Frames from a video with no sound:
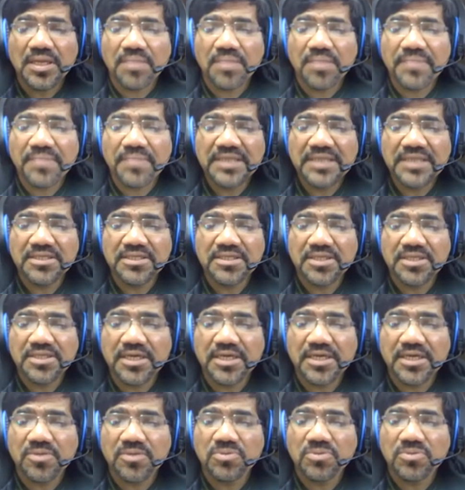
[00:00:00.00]
major
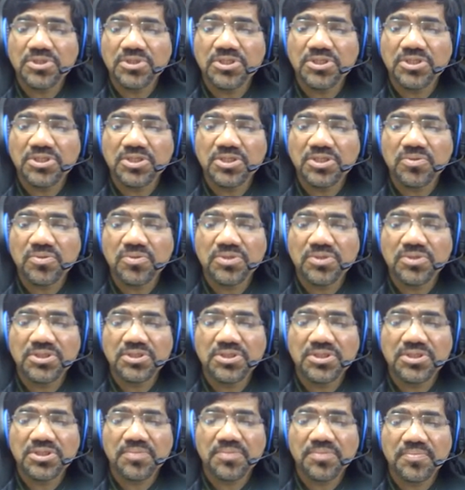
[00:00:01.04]
threat to this
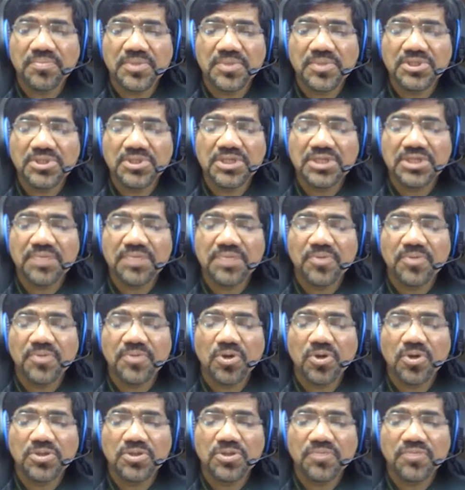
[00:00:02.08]
ecosystem is that
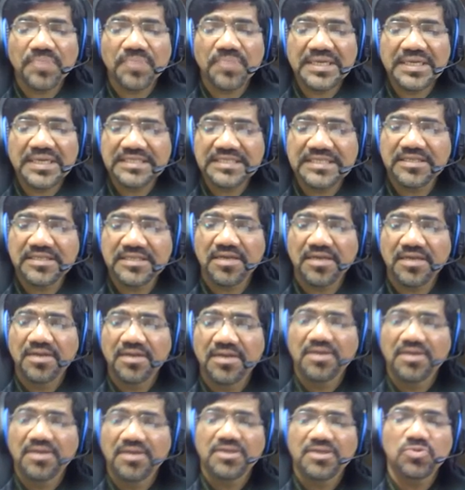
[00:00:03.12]
because of medicinal
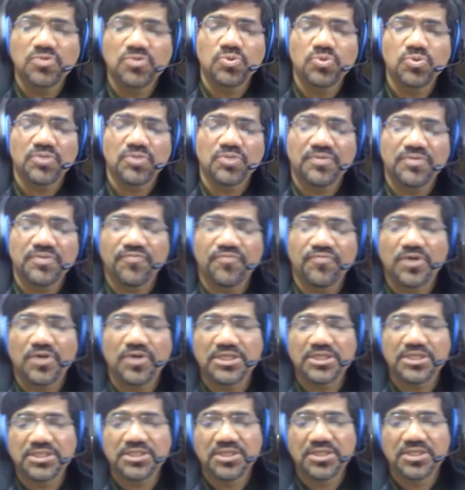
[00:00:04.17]
use of the
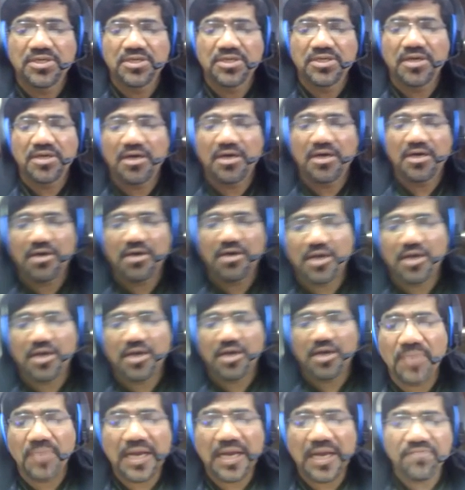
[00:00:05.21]
forest, uh,
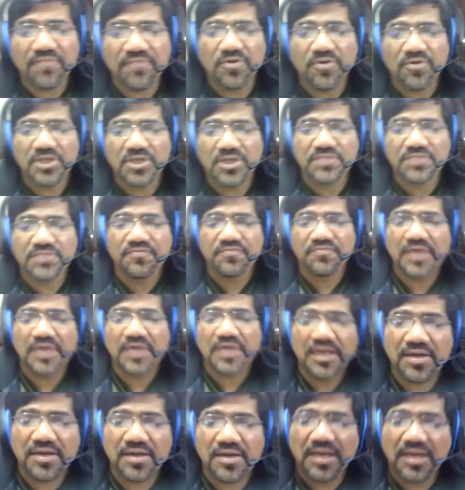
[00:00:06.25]
and forest
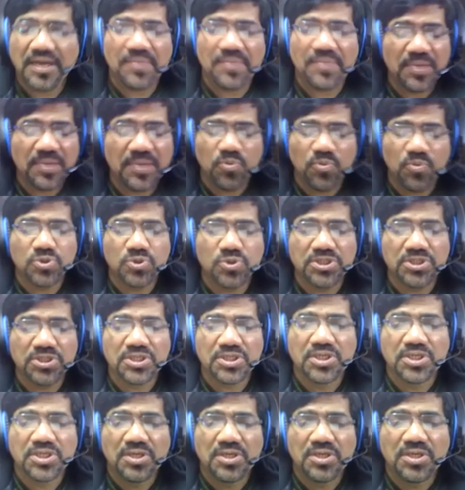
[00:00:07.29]
fire and poaching,
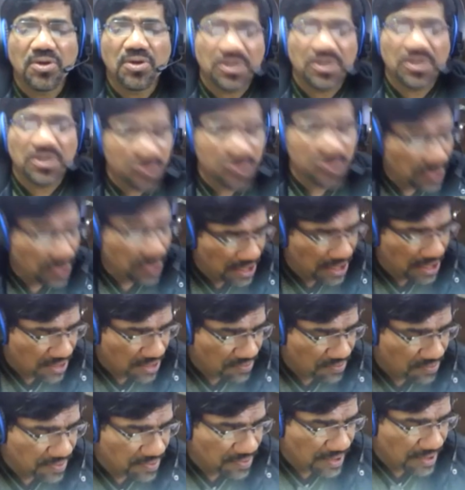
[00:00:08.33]
also
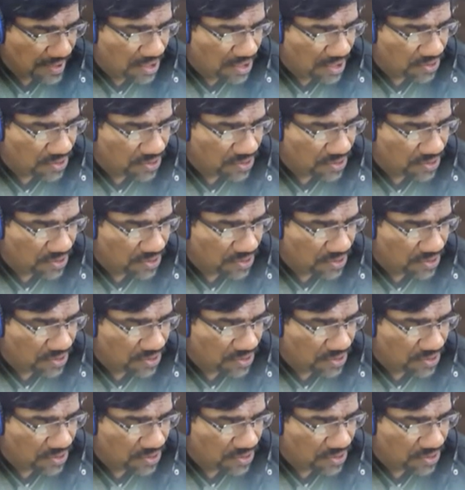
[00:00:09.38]
a lot